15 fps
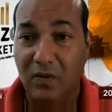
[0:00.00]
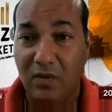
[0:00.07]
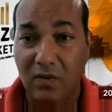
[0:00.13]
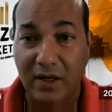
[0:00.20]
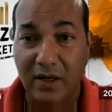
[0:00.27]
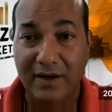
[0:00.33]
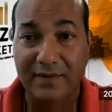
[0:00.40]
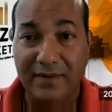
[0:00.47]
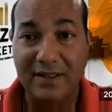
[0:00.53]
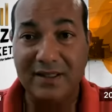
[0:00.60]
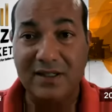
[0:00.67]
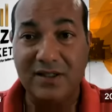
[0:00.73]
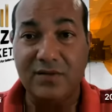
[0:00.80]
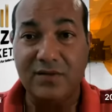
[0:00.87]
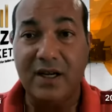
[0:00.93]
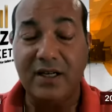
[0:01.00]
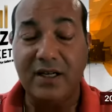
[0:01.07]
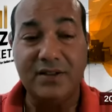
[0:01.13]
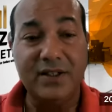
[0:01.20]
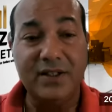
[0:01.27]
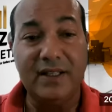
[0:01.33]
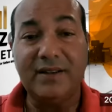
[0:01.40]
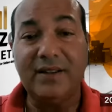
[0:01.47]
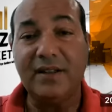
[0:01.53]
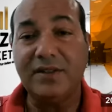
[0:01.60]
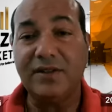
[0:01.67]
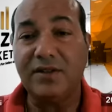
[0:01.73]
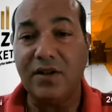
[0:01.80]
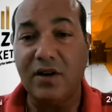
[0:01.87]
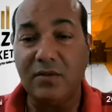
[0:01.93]
whatever the strategy,
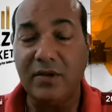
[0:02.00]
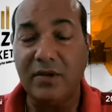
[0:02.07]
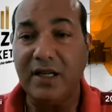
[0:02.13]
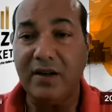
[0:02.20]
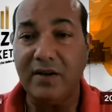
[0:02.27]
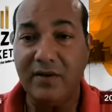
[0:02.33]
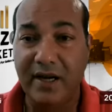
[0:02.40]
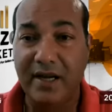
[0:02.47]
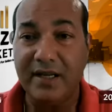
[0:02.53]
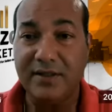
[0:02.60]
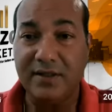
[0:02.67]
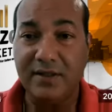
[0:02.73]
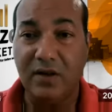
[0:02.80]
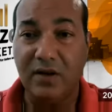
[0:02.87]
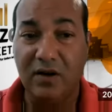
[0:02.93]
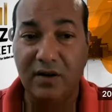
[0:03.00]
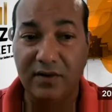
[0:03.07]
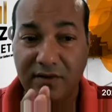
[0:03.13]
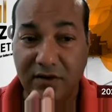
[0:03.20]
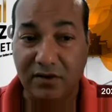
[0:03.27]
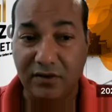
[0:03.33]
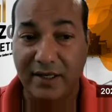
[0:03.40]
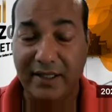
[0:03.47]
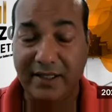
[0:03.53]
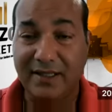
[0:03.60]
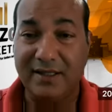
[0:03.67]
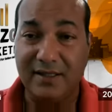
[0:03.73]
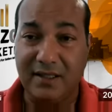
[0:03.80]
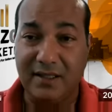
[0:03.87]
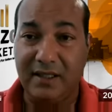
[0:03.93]
there's so many ways of doing
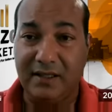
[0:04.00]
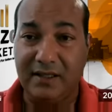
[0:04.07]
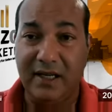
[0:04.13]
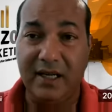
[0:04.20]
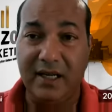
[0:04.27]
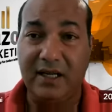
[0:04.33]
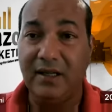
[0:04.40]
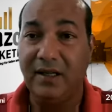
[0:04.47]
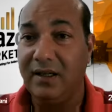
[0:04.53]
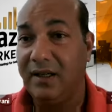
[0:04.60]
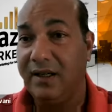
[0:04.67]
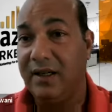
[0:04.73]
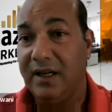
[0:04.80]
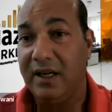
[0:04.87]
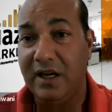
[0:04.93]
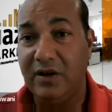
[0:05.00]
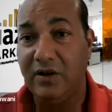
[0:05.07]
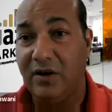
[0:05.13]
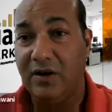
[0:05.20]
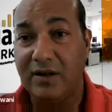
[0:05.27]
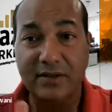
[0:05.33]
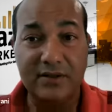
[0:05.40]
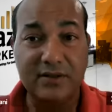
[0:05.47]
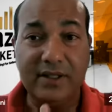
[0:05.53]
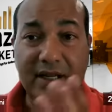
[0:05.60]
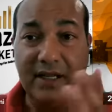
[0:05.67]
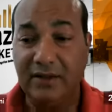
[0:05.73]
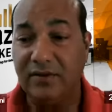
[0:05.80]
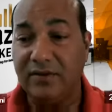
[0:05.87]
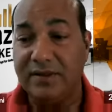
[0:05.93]
this technique in order to
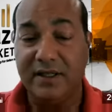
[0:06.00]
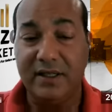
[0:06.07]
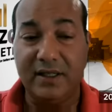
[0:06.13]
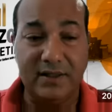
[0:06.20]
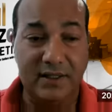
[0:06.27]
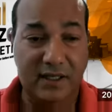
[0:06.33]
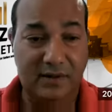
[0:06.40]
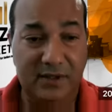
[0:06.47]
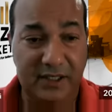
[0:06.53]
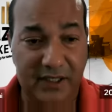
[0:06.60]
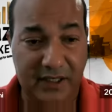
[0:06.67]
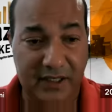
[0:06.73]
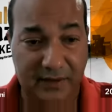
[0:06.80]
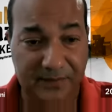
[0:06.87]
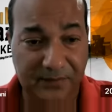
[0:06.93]
get those sales coming in.